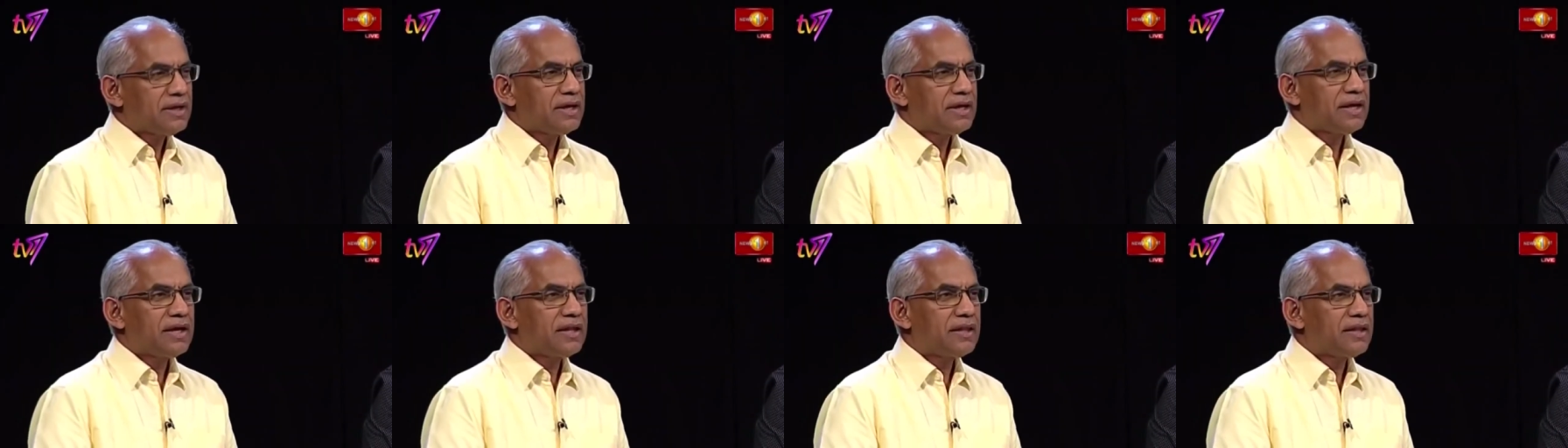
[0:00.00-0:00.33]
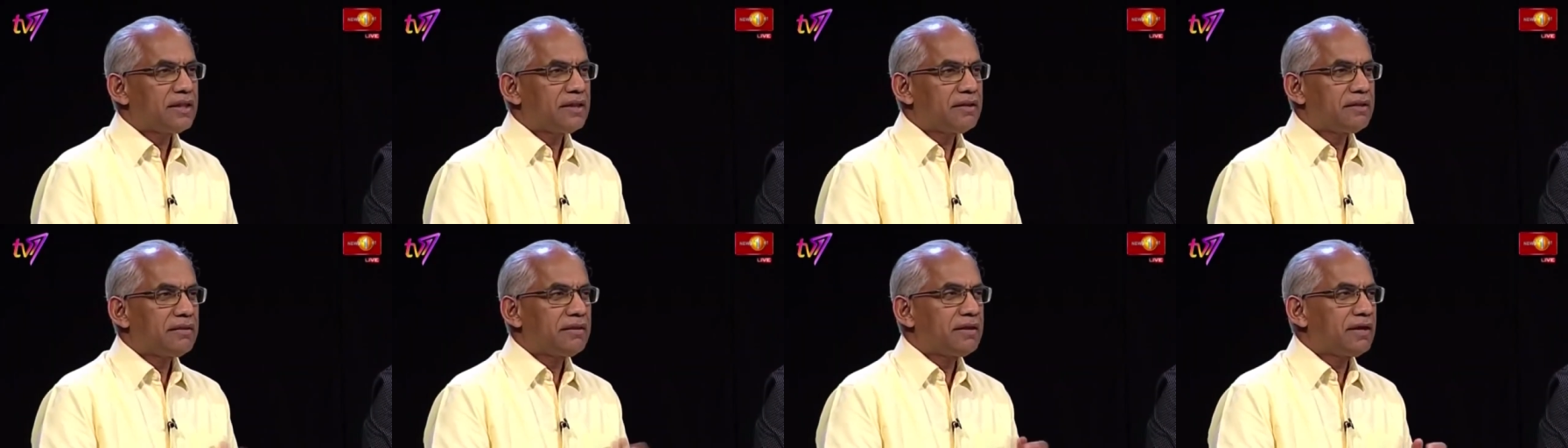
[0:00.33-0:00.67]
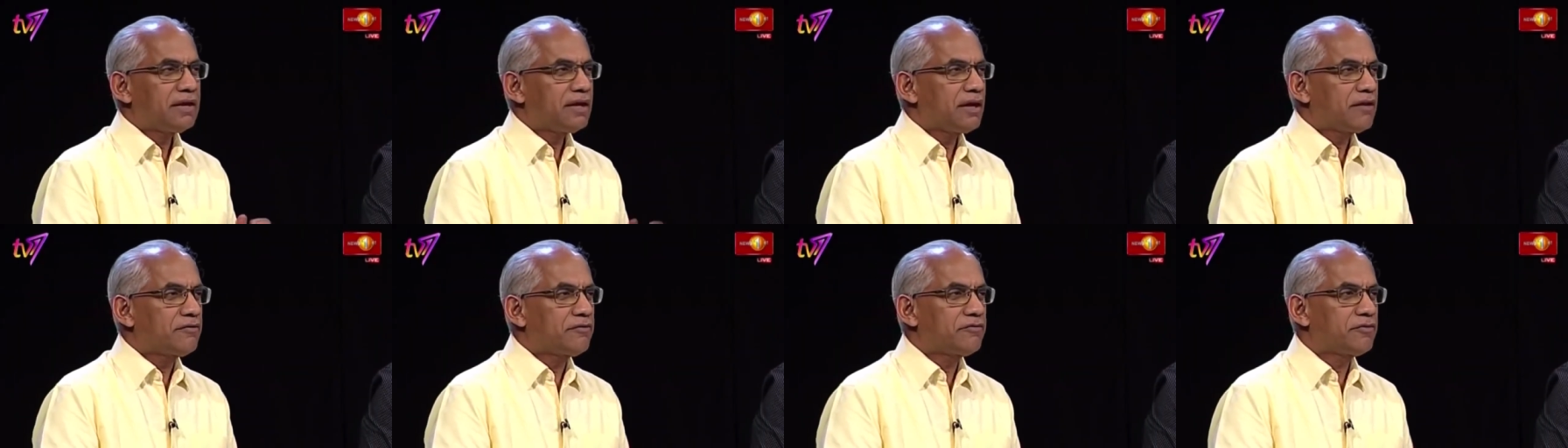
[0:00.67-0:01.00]
and
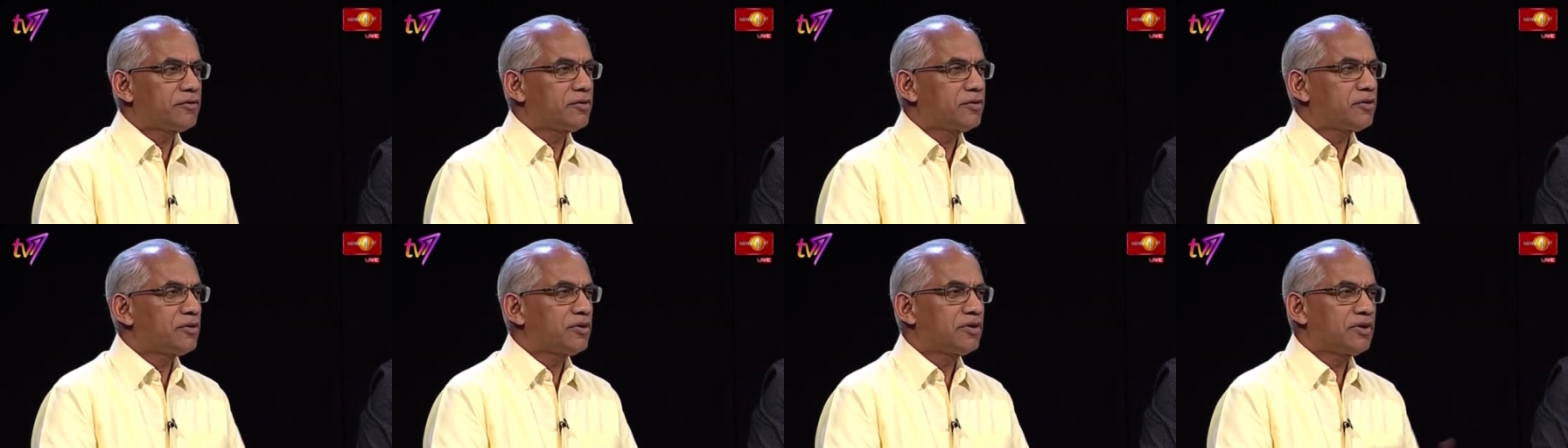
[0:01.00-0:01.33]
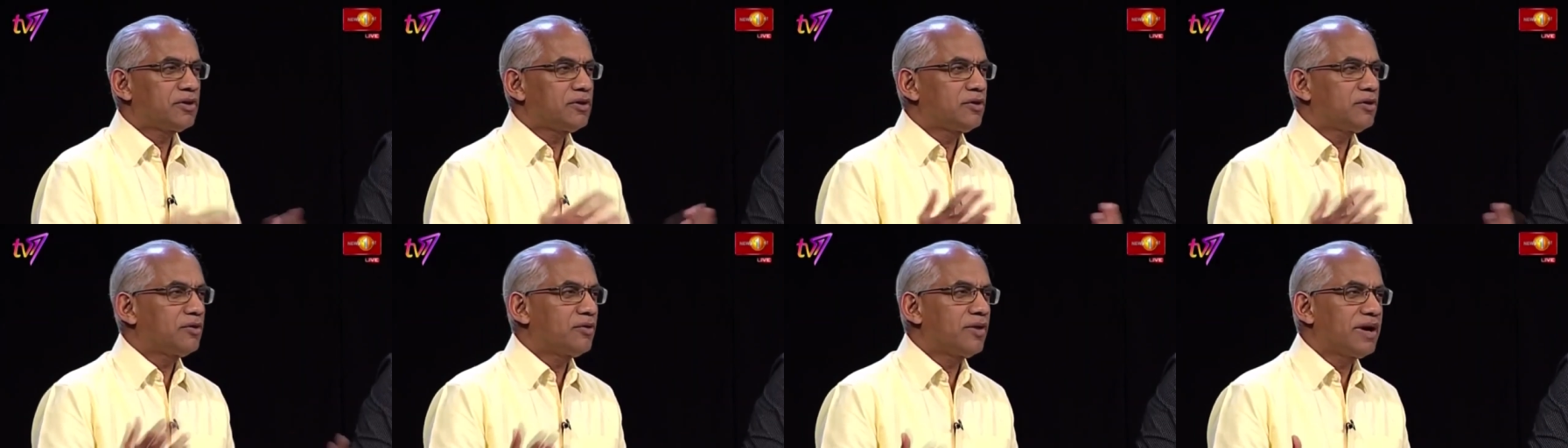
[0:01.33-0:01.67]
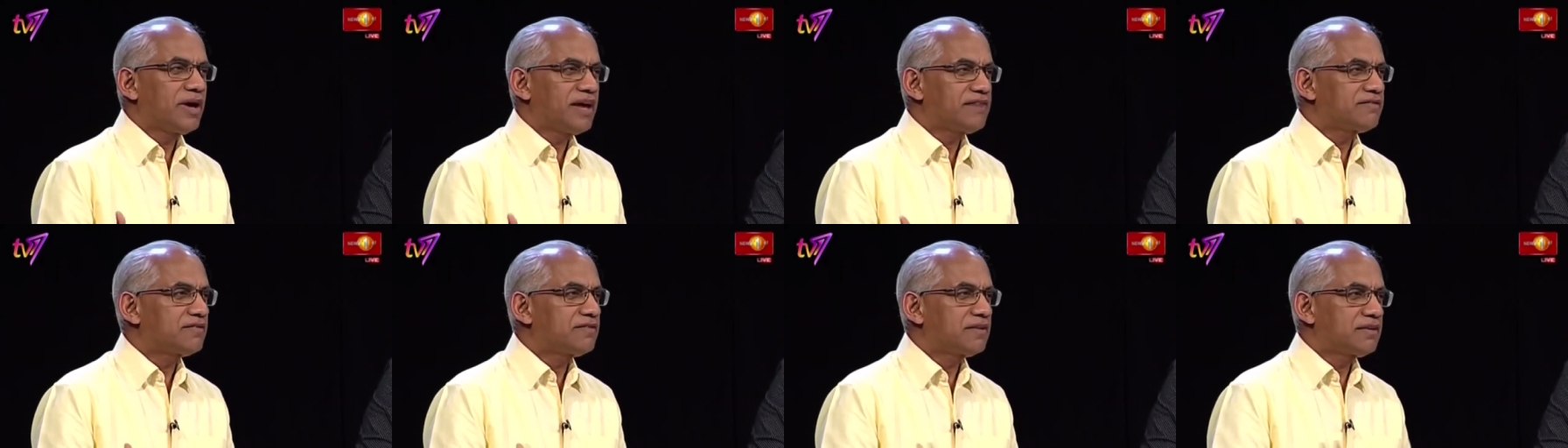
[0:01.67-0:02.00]
therefore
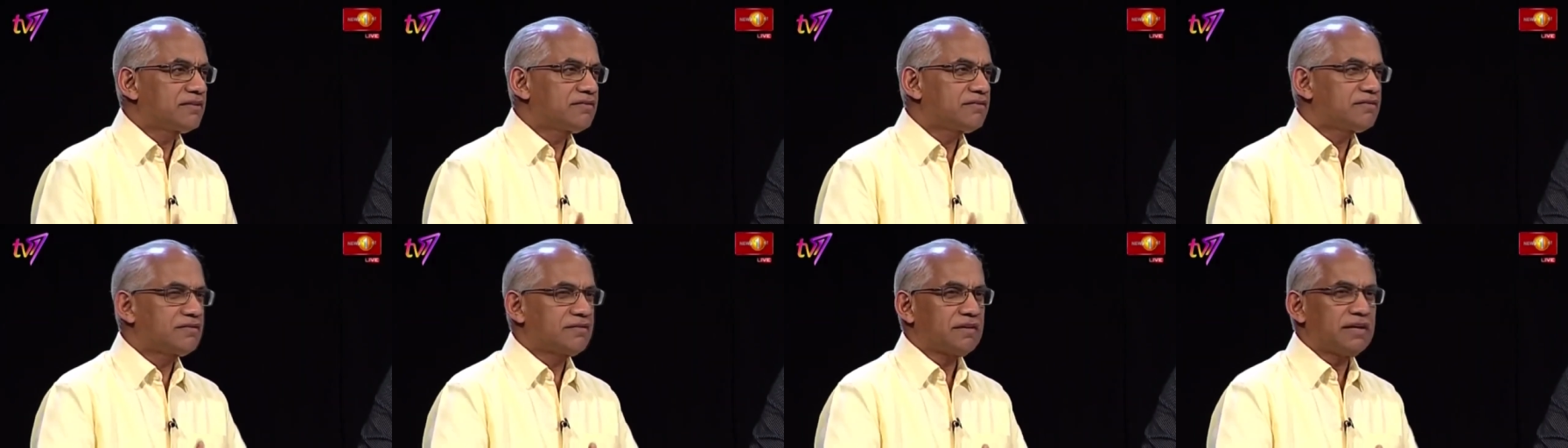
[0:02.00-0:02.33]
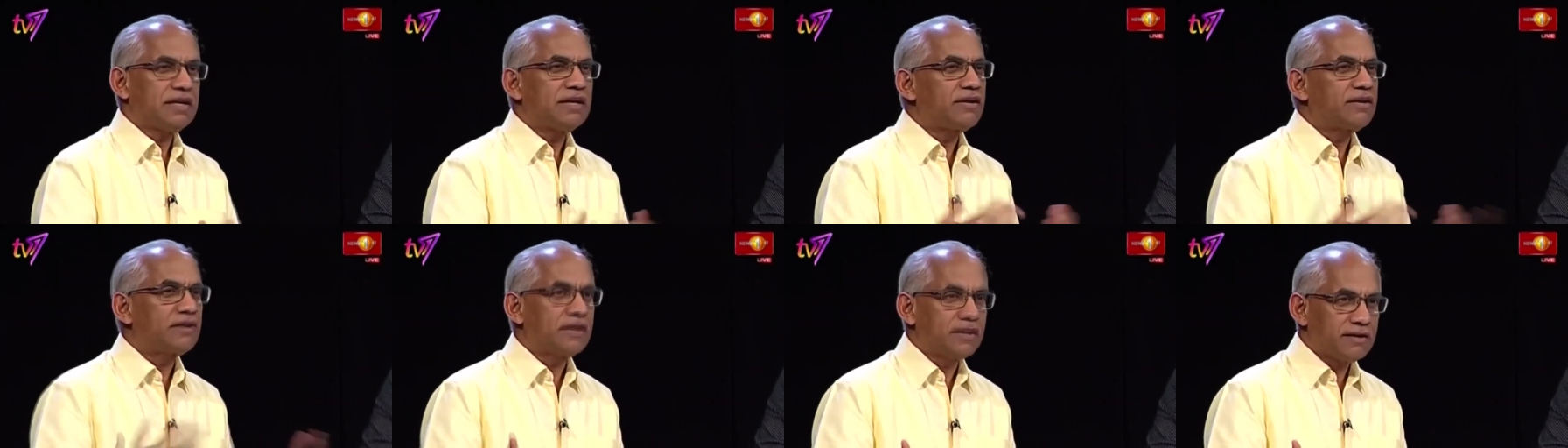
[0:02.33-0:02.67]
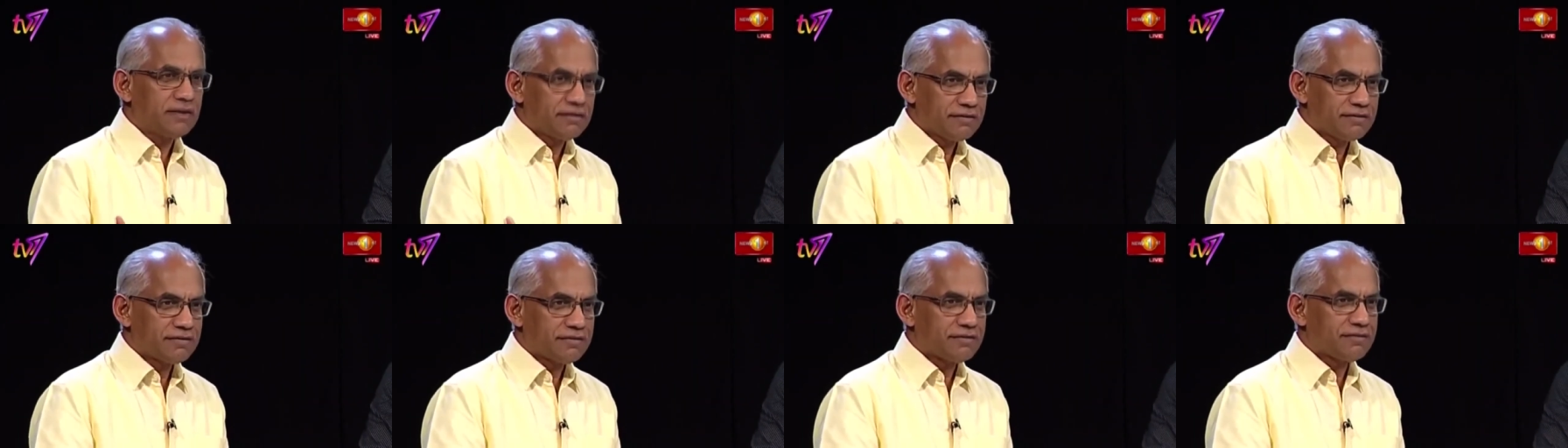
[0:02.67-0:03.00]
your assets
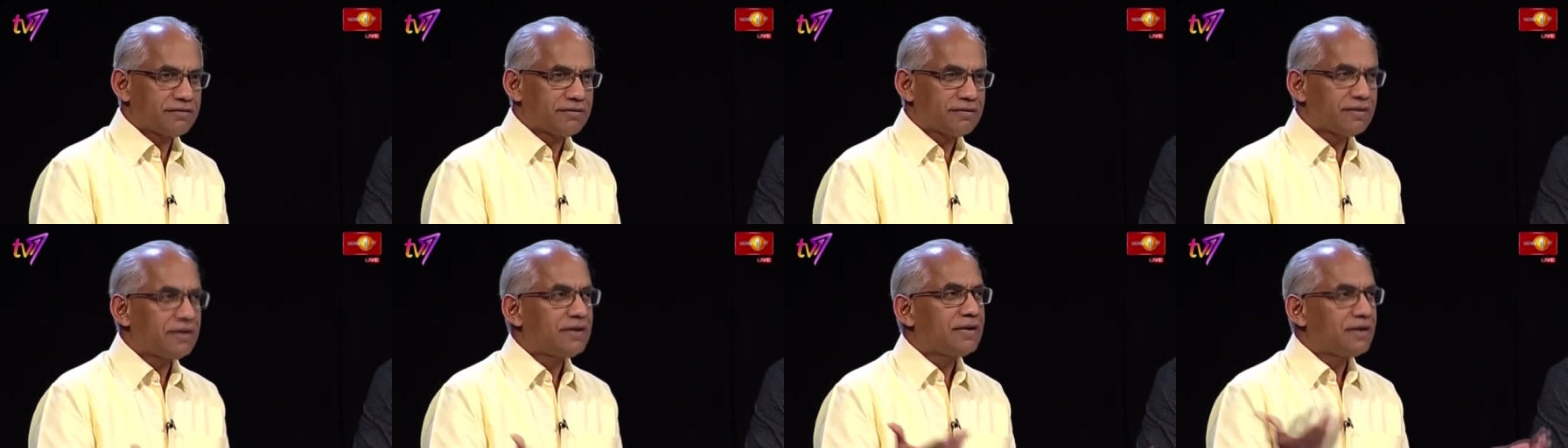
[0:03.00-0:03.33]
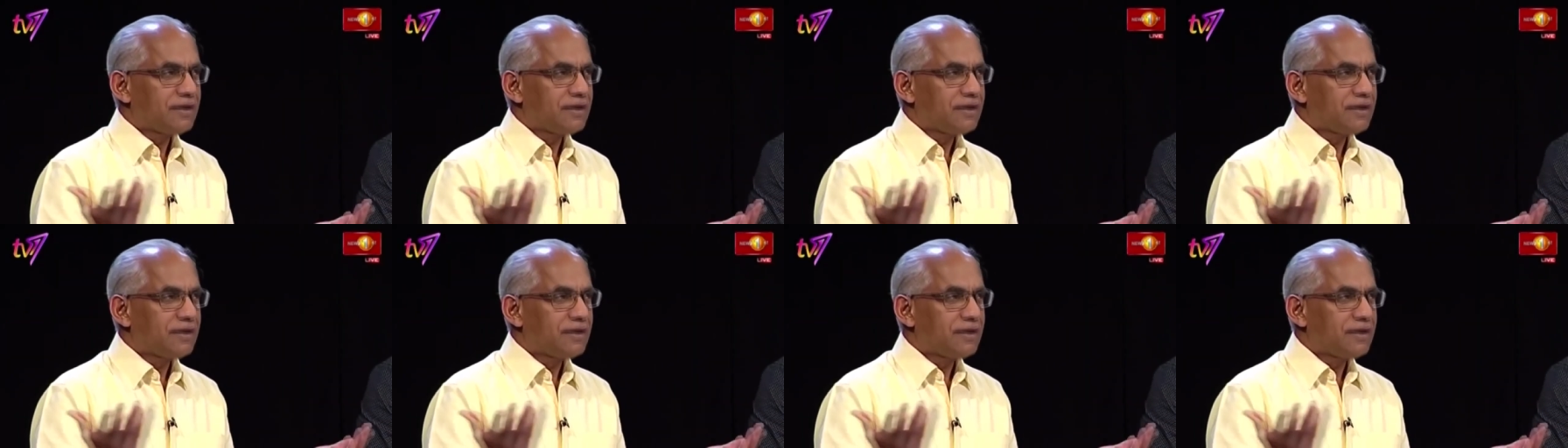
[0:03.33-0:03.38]
increase